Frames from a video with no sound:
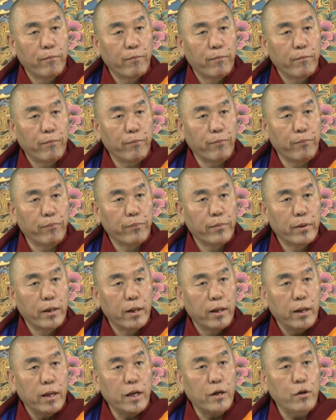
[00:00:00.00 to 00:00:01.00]
And
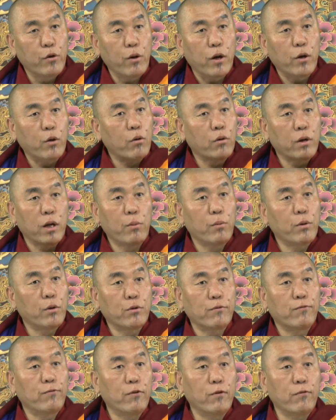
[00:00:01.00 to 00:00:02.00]
you are not able
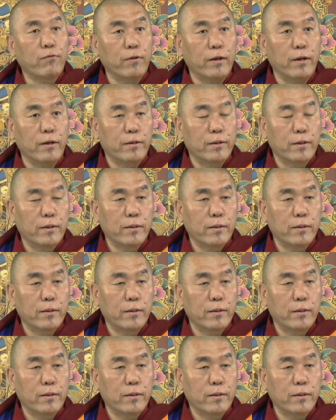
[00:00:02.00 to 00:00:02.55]
to fulfill it.